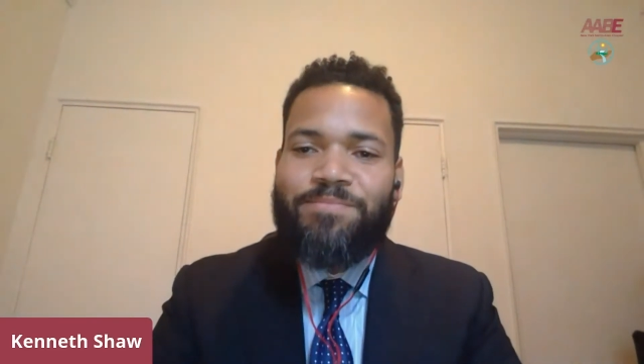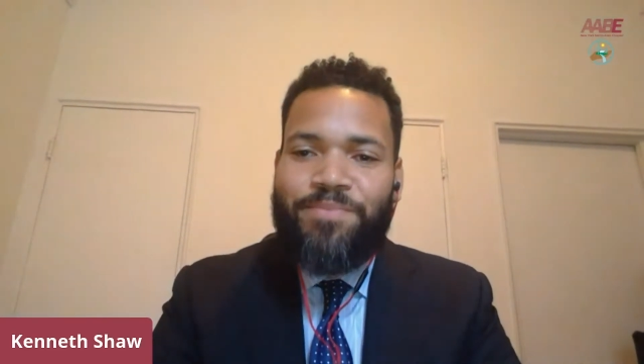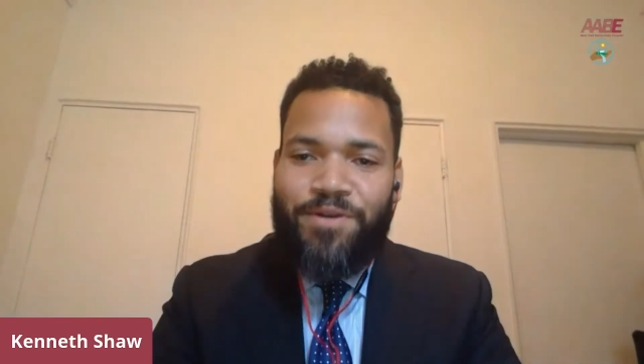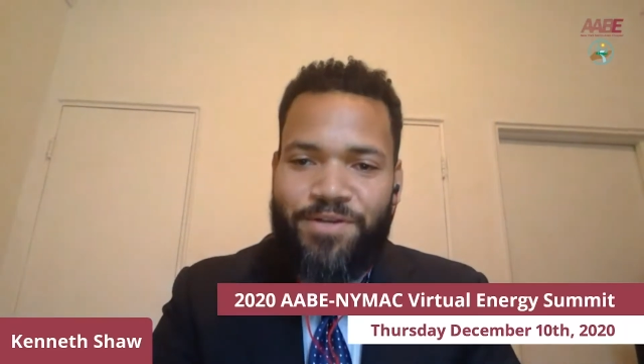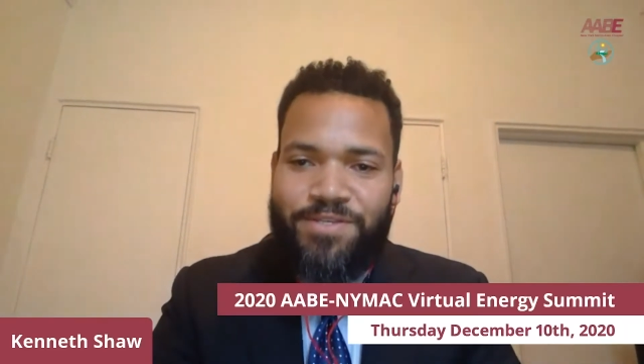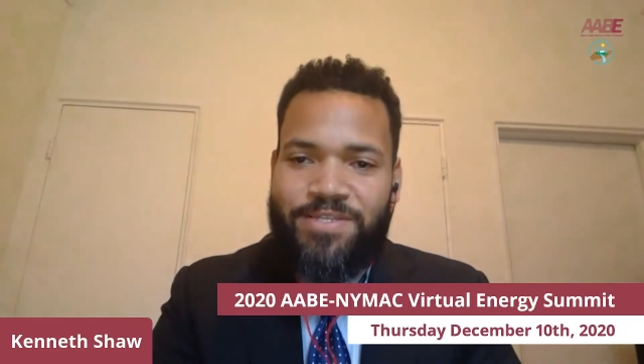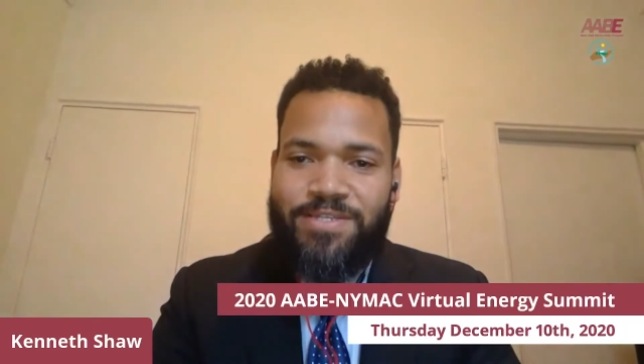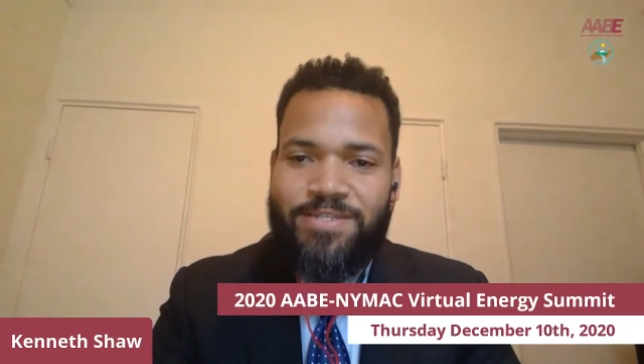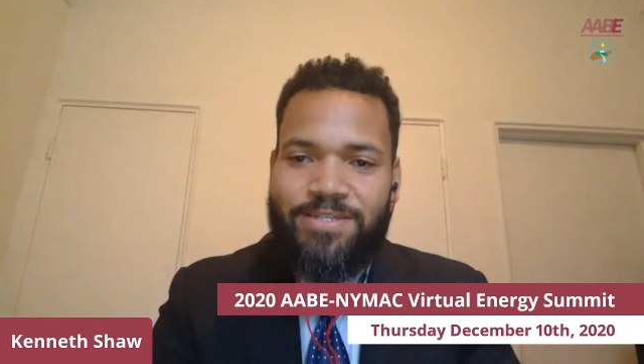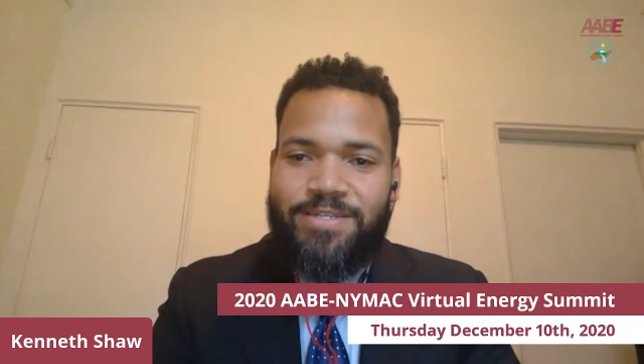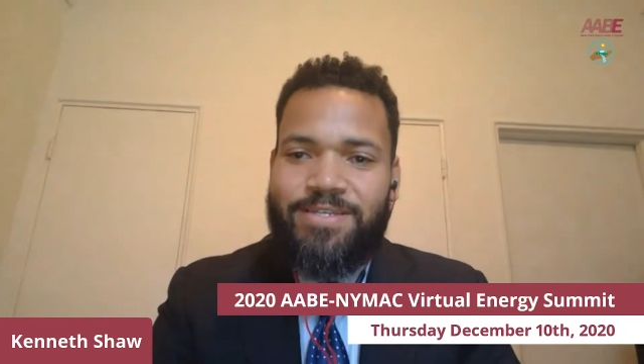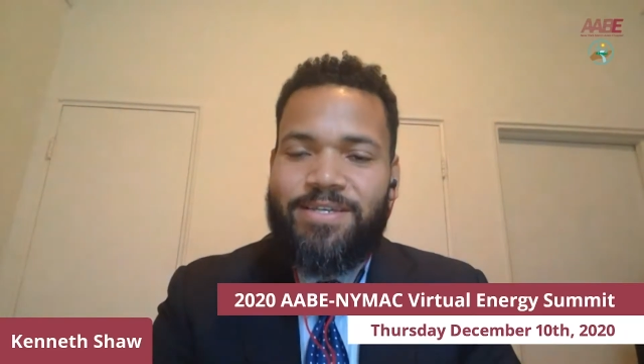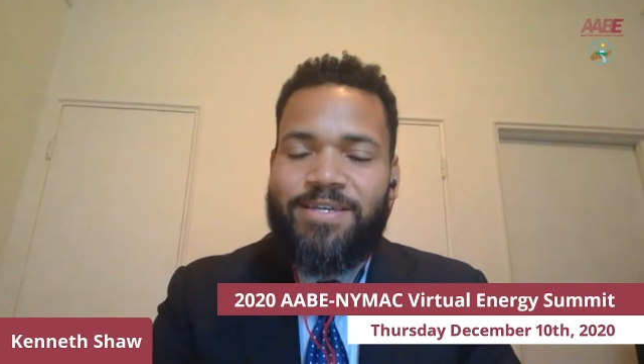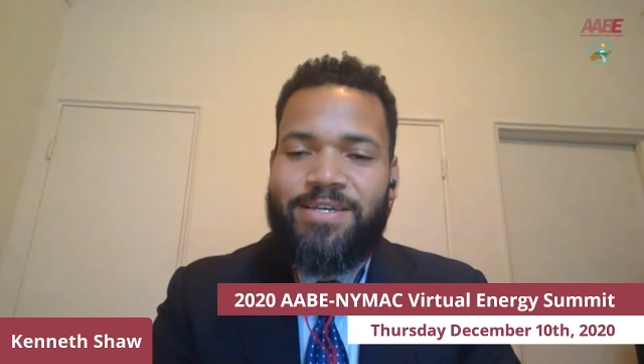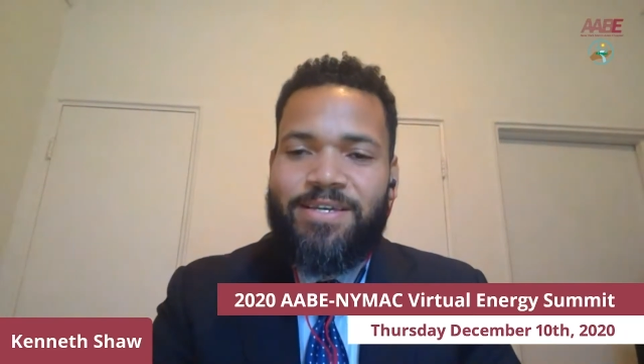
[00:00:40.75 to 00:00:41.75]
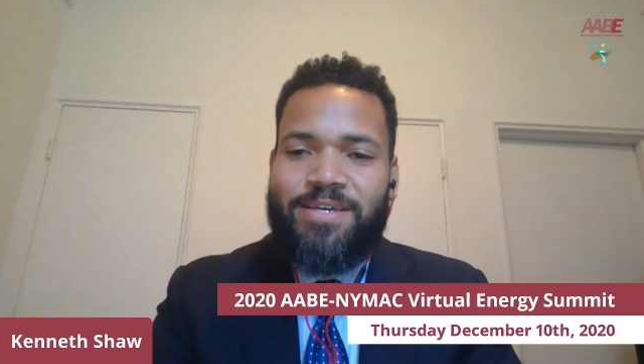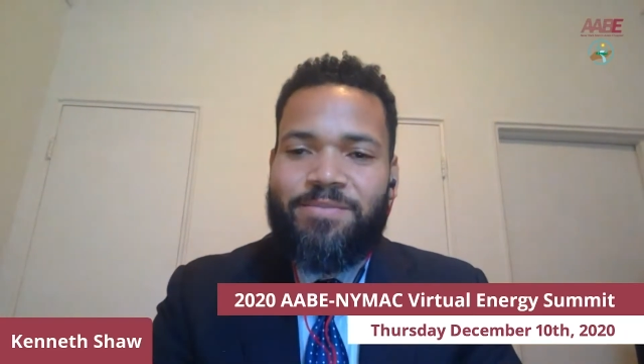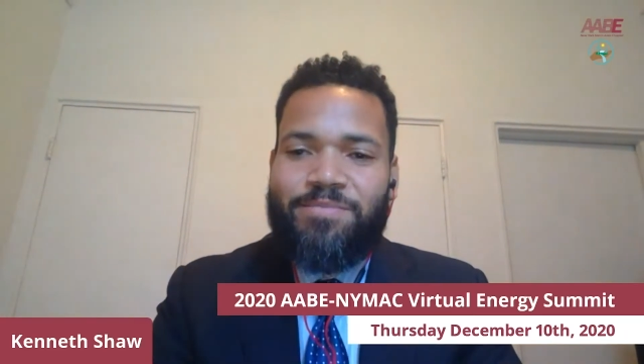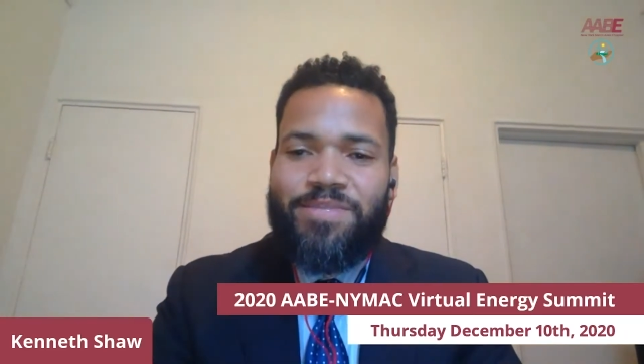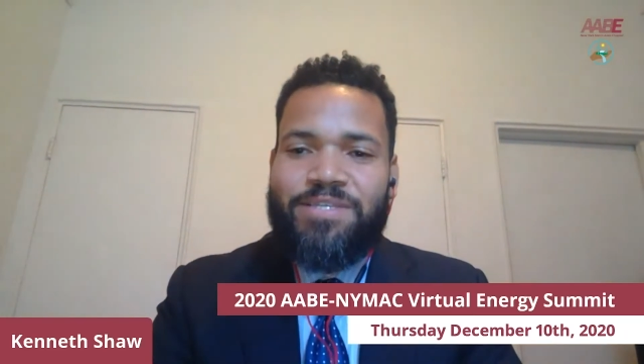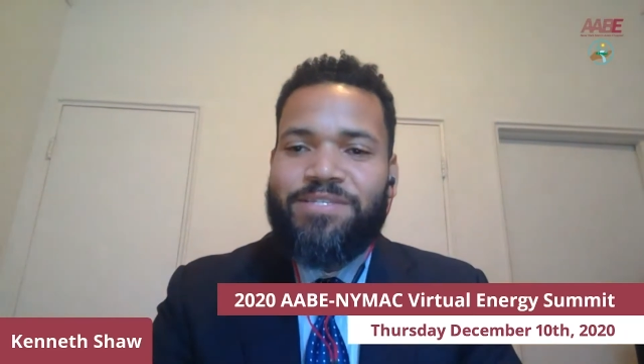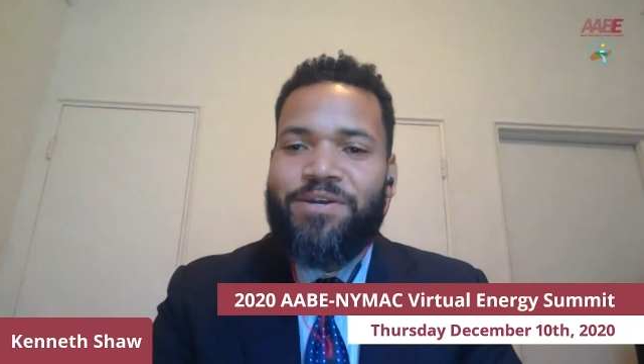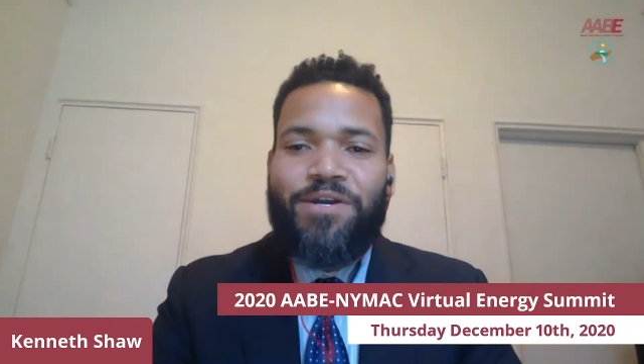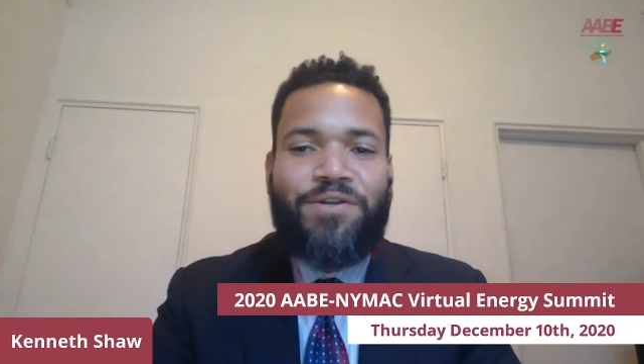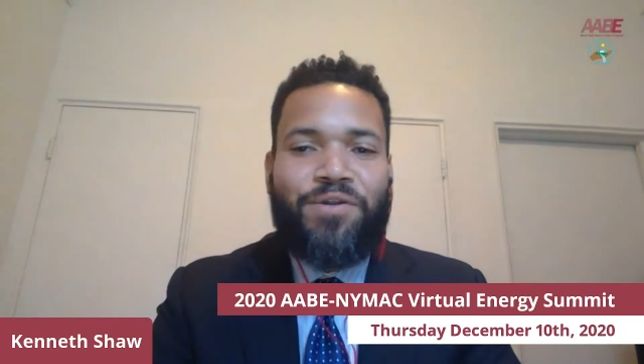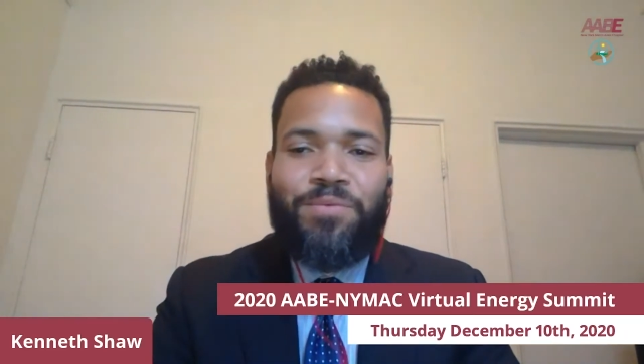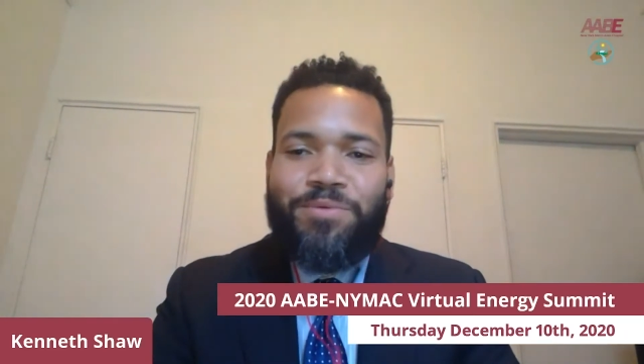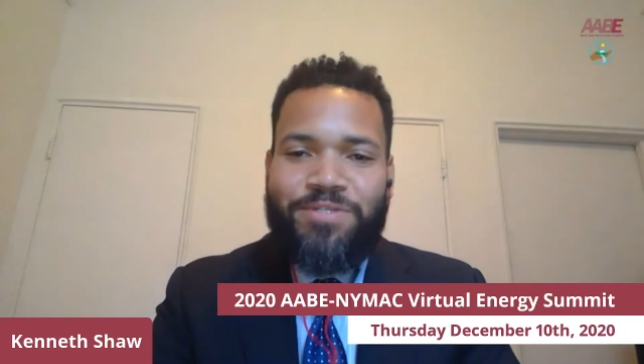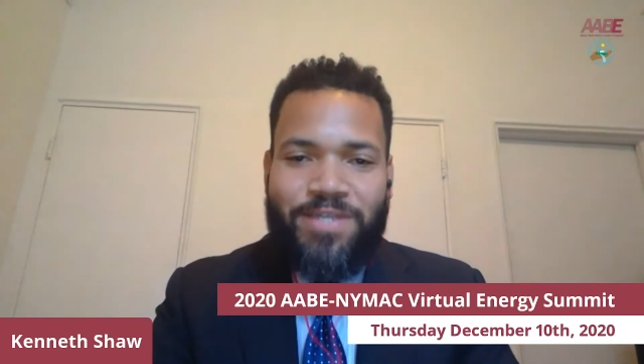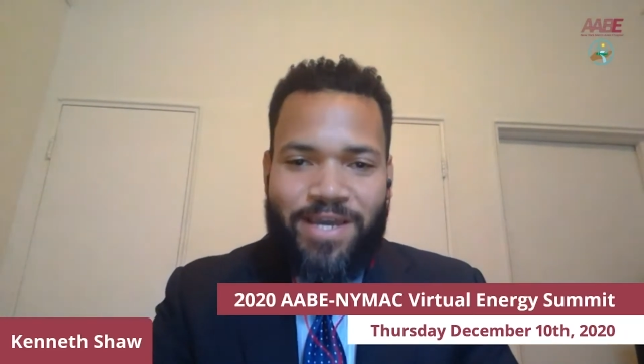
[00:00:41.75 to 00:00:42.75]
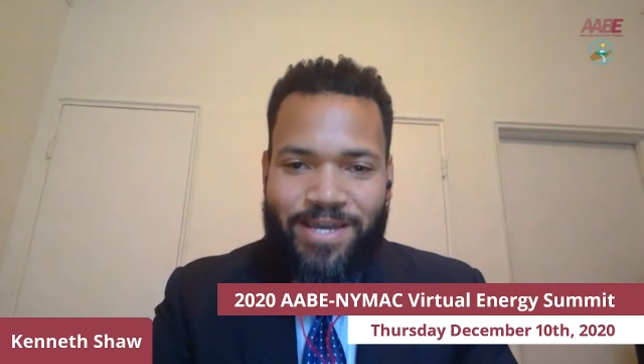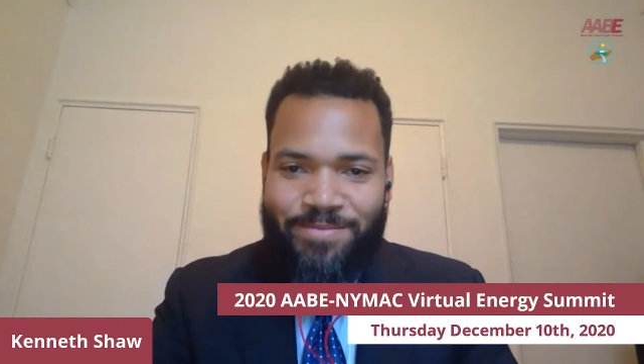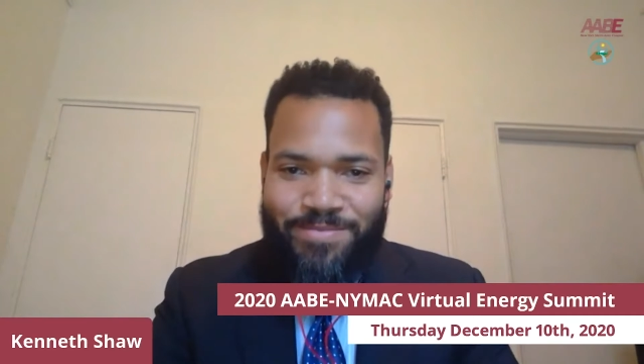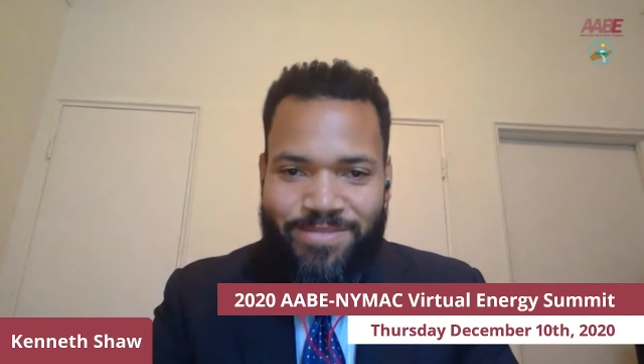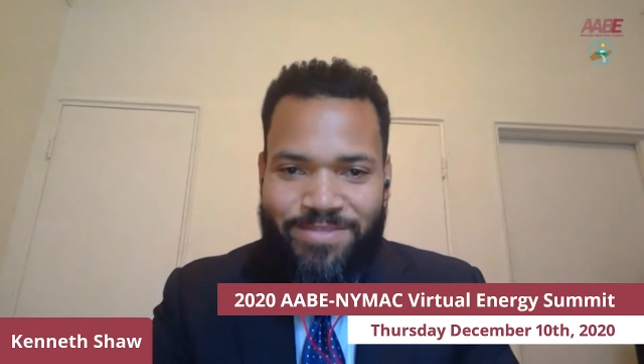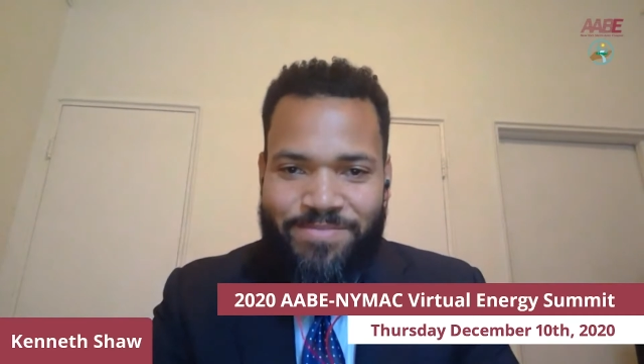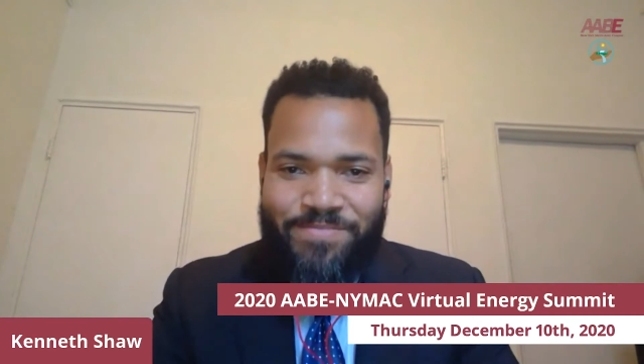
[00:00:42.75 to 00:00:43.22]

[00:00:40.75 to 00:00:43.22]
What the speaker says: person. These aren't normal times.